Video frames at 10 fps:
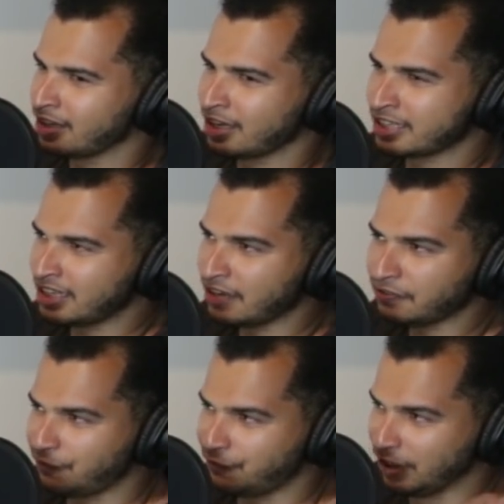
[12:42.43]
it's
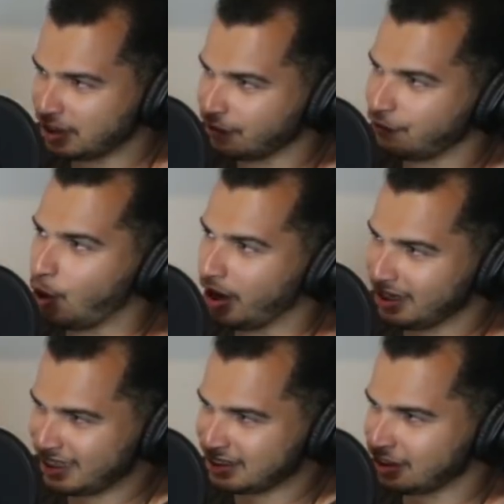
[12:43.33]
definitely filling a
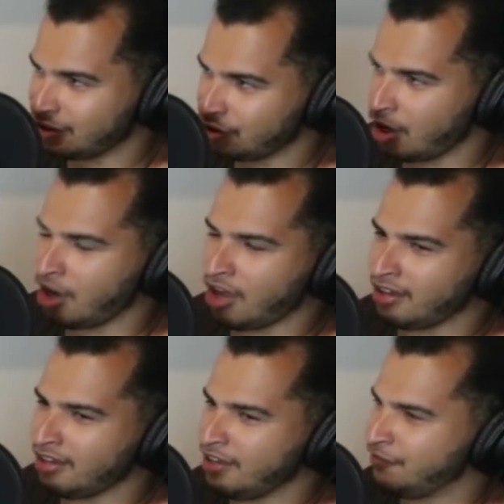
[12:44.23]
void. Like
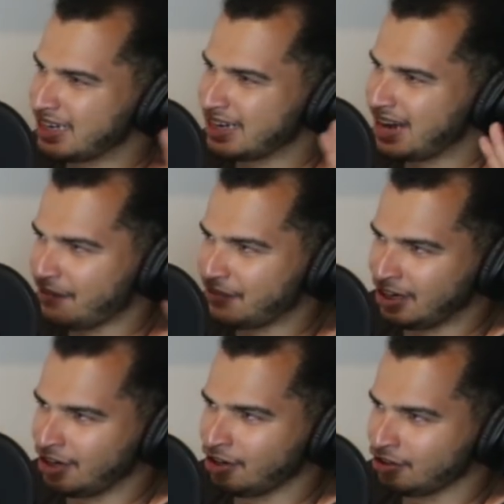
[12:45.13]
if they didn't have it
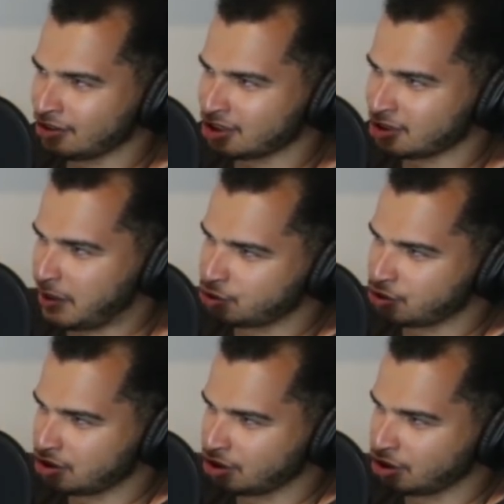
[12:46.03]
there, the space would just look